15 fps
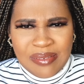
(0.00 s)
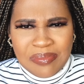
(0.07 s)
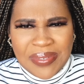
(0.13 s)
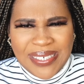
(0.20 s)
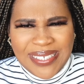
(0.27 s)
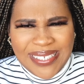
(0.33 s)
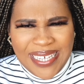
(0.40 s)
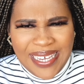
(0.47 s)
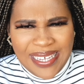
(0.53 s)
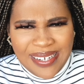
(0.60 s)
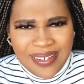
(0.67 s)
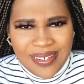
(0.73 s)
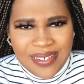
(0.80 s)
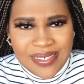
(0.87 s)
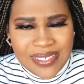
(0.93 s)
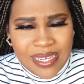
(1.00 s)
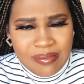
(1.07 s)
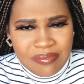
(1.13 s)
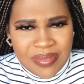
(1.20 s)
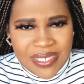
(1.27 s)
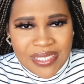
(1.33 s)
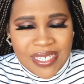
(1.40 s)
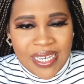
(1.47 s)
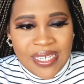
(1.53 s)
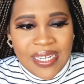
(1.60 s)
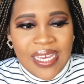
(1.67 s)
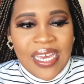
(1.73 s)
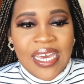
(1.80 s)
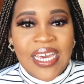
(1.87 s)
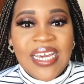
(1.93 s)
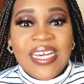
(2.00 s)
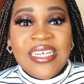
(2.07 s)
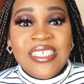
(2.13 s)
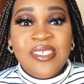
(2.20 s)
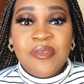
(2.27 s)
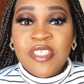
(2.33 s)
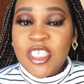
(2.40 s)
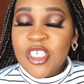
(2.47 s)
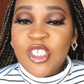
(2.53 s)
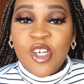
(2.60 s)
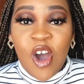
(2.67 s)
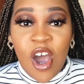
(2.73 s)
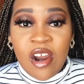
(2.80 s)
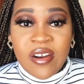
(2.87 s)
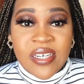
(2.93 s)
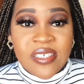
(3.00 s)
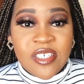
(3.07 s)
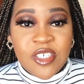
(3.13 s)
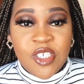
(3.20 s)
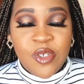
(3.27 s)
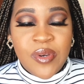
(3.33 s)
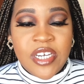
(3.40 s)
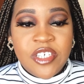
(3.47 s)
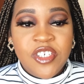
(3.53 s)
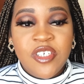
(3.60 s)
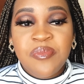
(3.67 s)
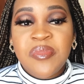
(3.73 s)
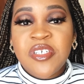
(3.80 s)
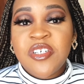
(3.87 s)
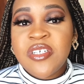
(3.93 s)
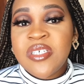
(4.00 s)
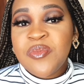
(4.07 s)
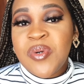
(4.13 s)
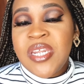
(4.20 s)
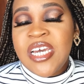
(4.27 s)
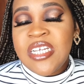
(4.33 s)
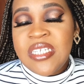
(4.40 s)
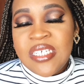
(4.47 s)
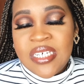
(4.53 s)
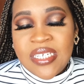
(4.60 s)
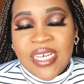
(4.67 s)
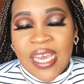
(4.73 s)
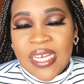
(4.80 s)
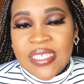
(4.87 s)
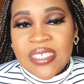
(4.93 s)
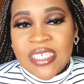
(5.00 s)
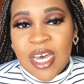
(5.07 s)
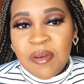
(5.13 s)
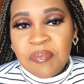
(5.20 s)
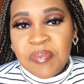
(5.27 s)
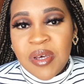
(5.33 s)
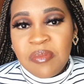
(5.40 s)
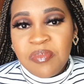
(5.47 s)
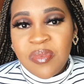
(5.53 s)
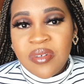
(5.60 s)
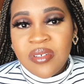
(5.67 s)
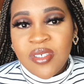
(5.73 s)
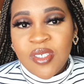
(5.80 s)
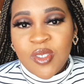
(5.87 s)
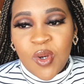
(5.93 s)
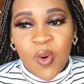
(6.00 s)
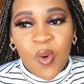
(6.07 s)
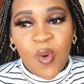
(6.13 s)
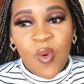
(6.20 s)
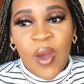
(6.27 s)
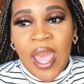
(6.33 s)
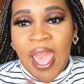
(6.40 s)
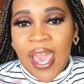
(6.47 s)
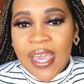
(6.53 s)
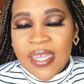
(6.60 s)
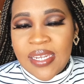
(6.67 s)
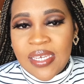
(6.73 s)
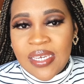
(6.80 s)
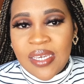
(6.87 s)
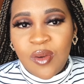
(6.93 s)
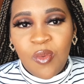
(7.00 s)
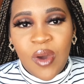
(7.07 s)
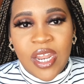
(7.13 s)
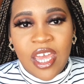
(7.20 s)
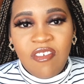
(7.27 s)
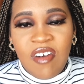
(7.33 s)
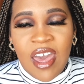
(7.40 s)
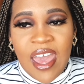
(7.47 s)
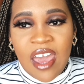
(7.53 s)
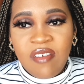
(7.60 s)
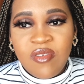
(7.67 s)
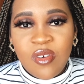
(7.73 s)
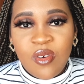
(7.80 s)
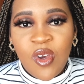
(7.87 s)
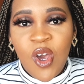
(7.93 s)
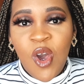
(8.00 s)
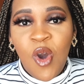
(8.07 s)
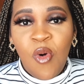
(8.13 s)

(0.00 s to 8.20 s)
my skin my skin is the scarring situation because when i did get some pimples or acne whatever have you